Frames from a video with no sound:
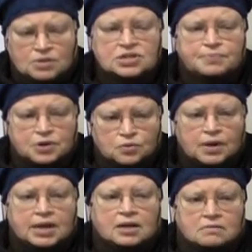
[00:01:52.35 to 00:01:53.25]
yeah, it was up in
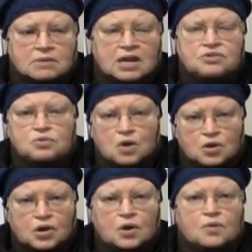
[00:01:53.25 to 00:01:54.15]
Eureka not too
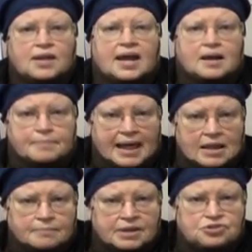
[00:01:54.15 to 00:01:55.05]
long ago. They had a
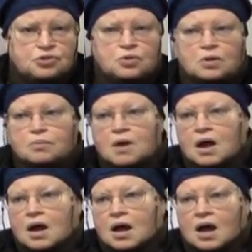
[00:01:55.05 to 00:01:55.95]
ballot measure
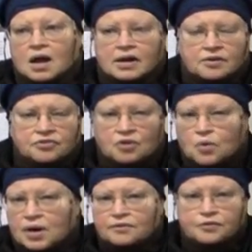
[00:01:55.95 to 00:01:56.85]
on a
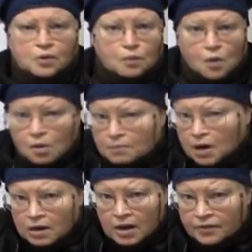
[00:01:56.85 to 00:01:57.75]
zoning for a
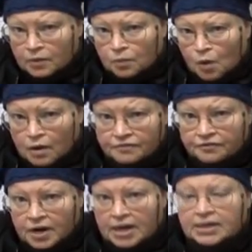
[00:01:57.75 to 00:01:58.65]
Walmart on their
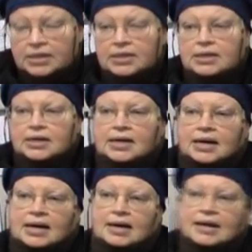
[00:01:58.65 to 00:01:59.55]
waterfront,
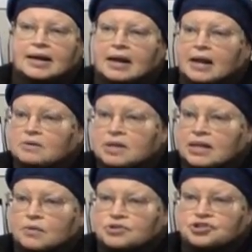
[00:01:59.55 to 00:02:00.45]
and I don't
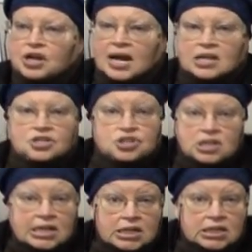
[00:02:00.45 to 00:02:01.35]
think that was
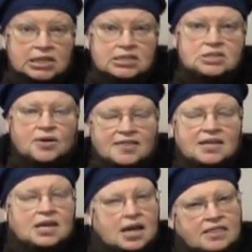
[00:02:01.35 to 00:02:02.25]
challenged legally. So I
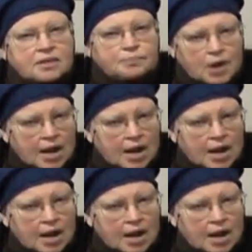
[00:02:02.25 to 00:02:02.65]
think